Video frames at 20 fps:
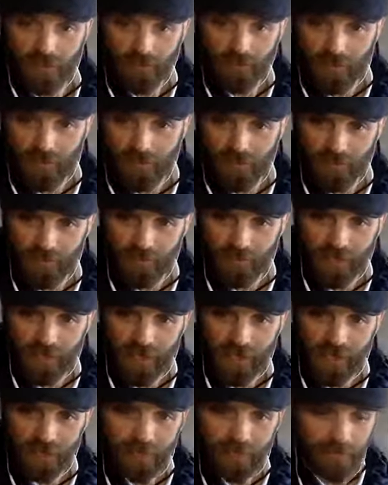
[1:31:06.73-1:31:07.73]
you see what I'm
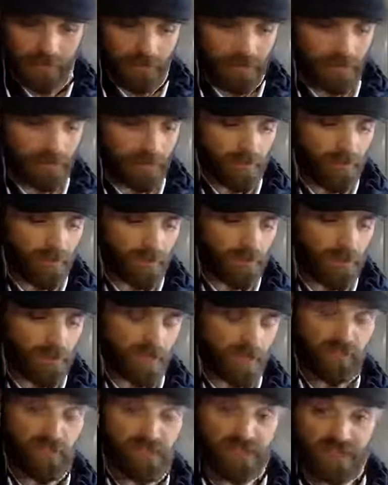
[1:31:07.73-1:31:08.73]
saying?
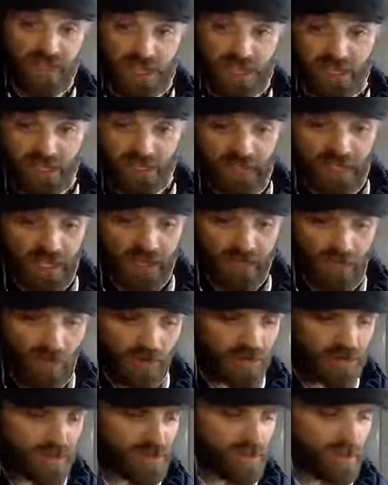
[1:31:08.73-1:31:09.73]
Has been sentenced eight
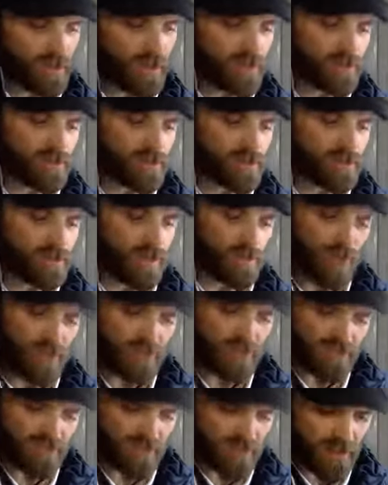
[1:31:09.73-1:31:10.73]
months. So
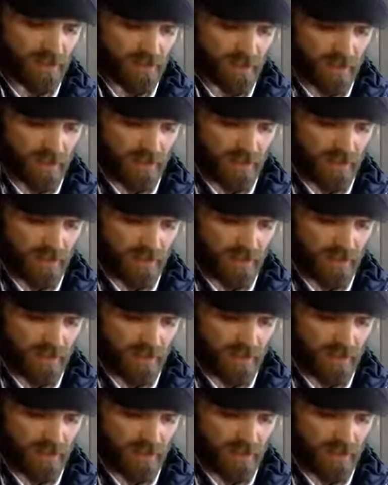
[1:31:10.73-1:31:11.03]
what's the.